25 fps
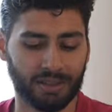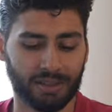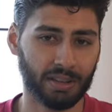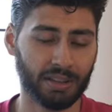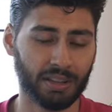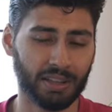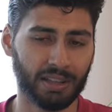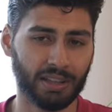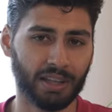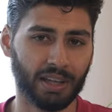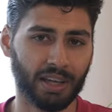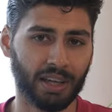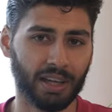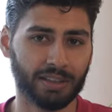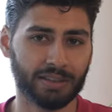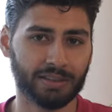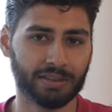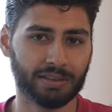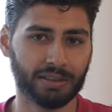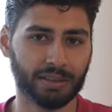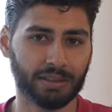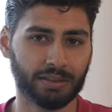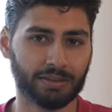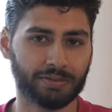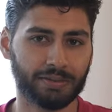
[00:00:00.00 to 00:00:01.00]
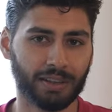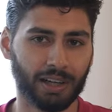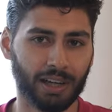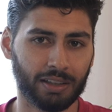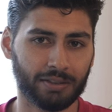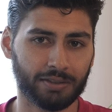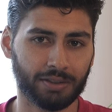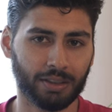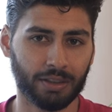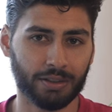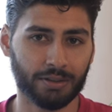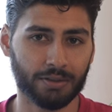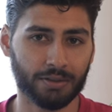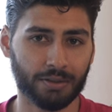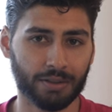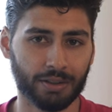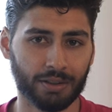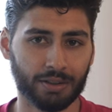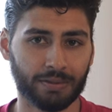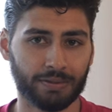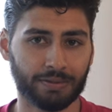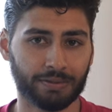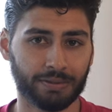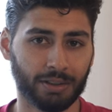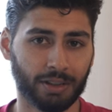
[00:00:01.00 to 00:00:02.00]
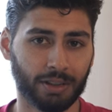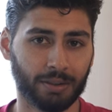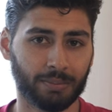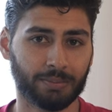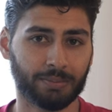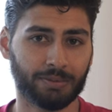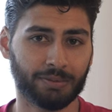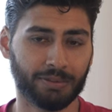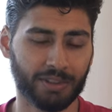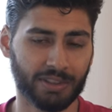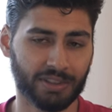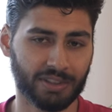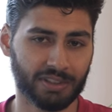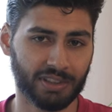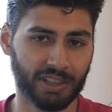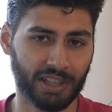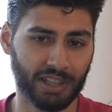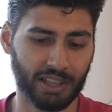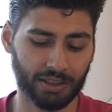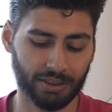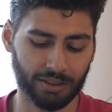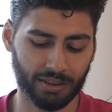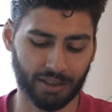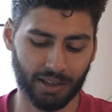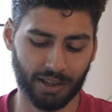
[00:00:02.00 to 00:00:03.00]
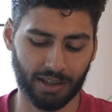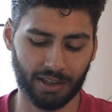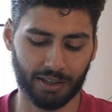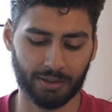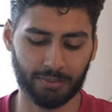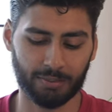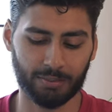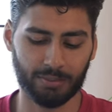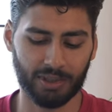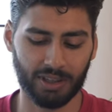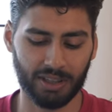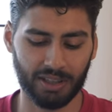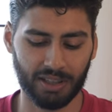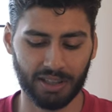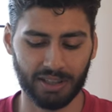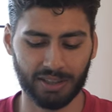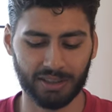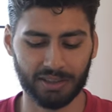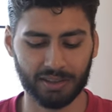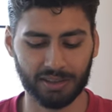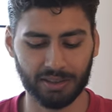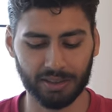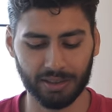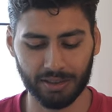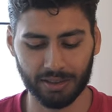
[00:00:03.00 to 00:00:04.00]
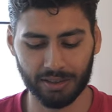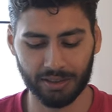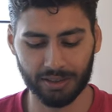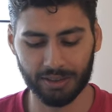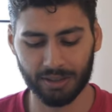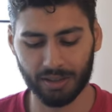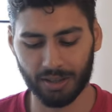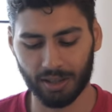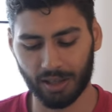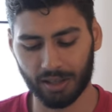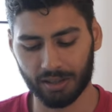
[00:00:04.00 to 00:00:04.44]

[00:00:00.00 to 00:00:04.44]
The NC500 from Freestyle came in a clear,